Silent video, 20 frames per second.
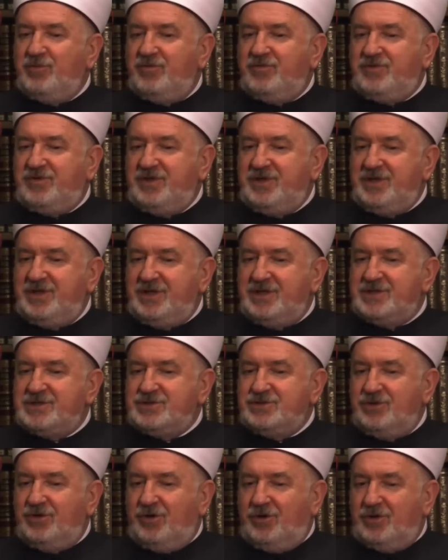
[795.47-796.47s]
Mufti
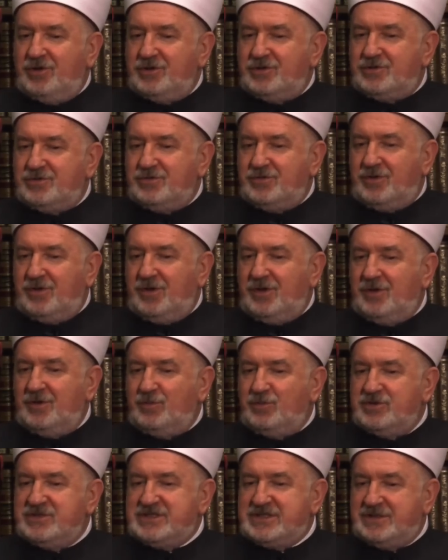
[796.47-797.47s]
is known to all
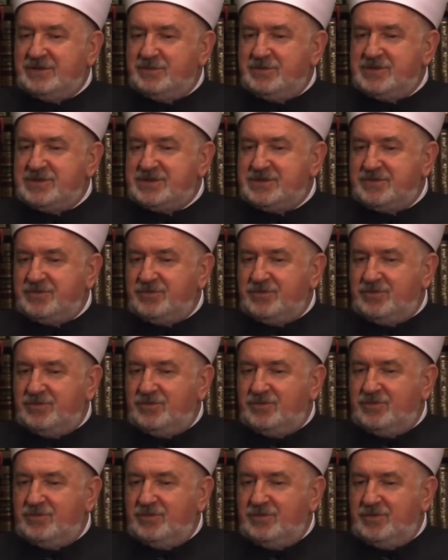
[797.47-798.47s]
Muslims.
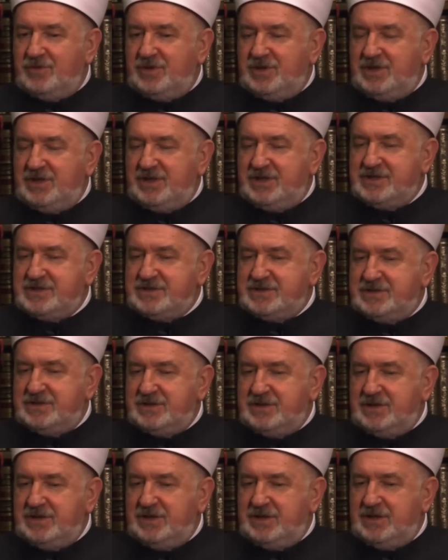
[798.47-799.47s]
He is
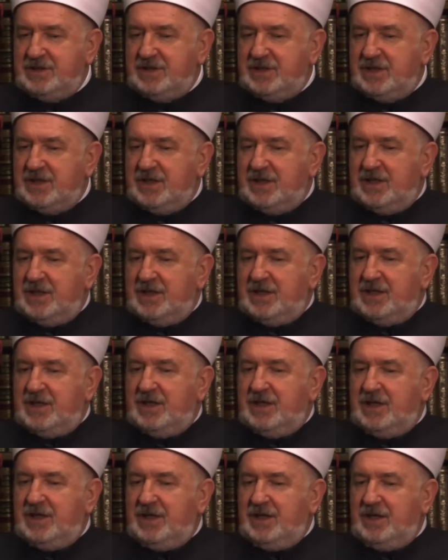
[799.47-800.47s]
the,
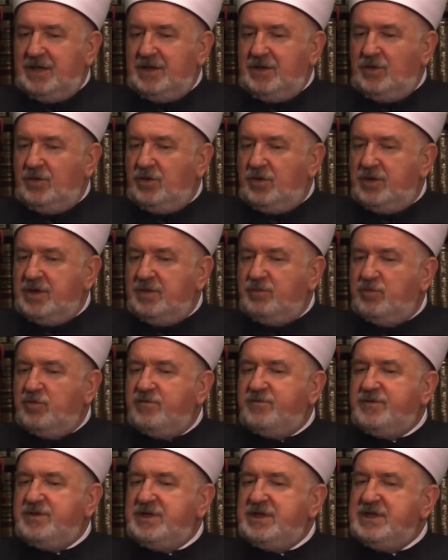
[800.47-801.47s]
you know, the
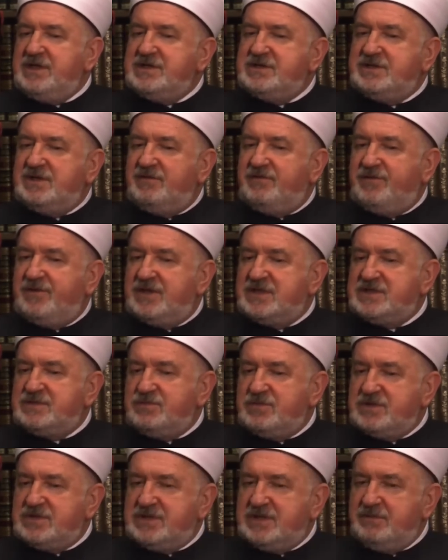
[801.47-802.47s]
Mufti is the first
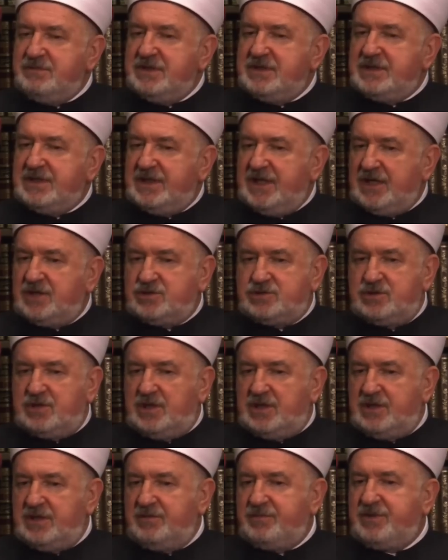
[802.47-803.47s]
Muslim
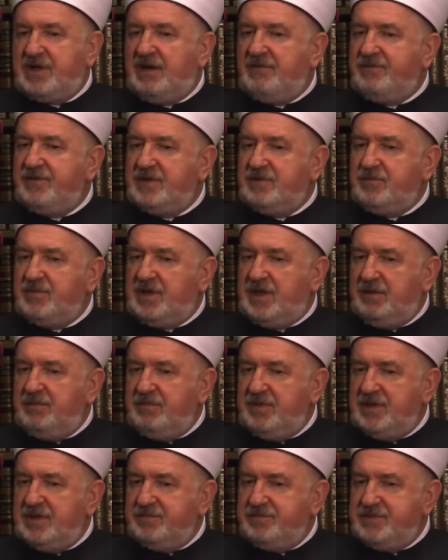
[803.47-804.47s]
intellectual. The Prophet
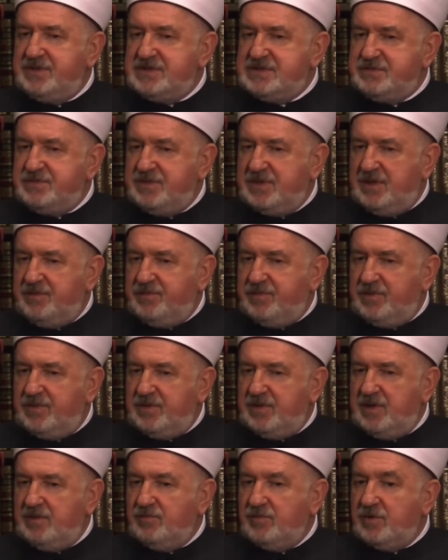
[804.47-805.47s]
Muhammad, peace be
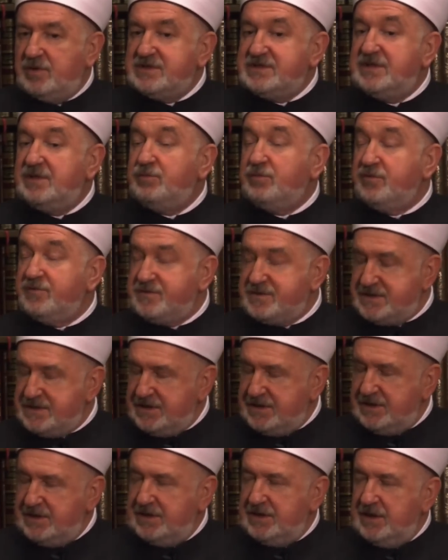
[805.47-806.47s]
upon him, was the
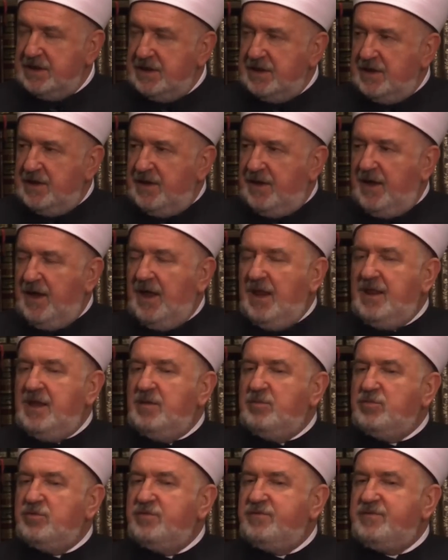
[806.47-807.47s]
Mufti. And
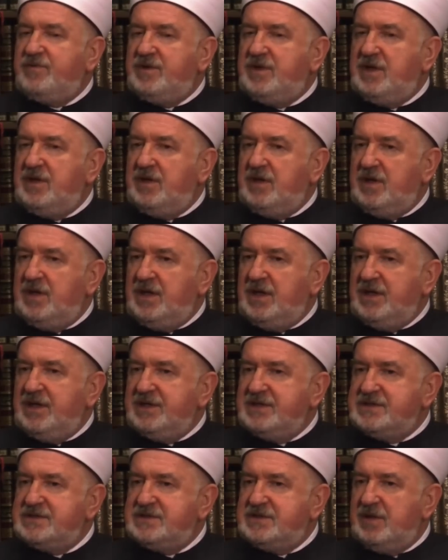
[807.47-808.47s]
the Mufti
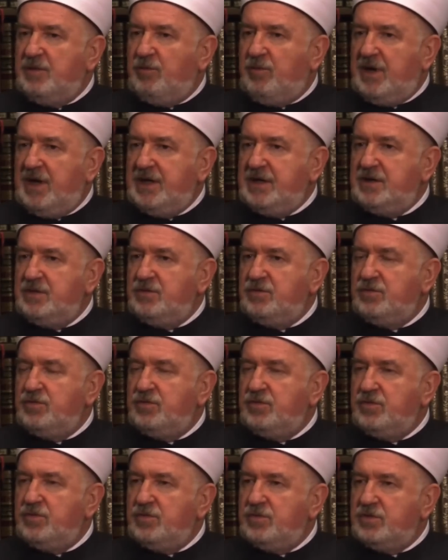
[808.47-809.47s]
is the one
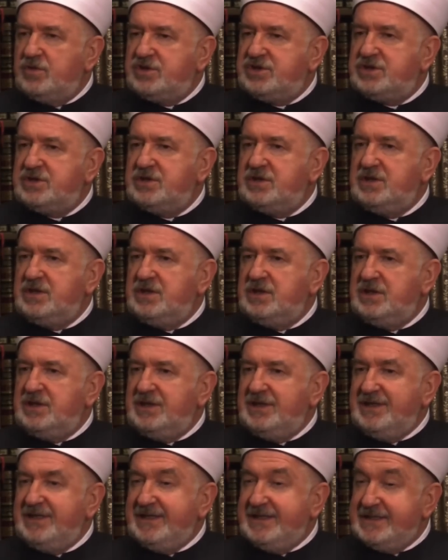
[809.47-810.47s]
who
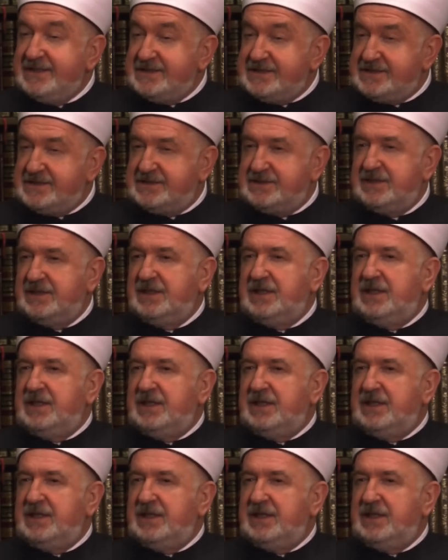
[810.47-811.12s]
is